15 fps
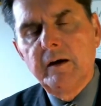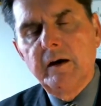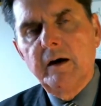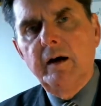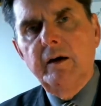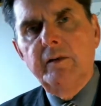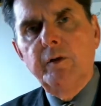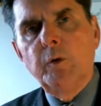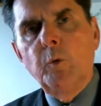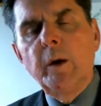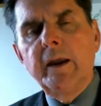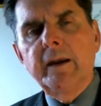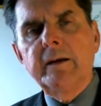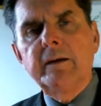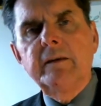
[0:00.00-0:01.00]
the
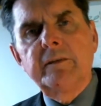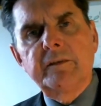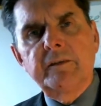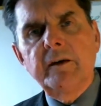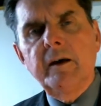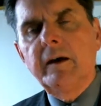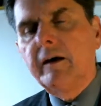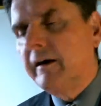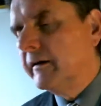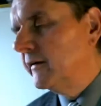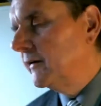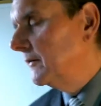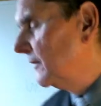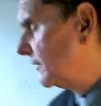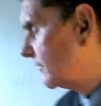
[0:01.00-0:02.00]
winged sun,
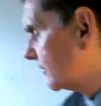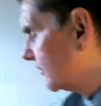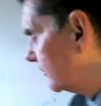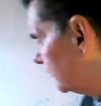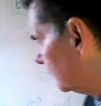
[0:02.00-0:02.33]
and this could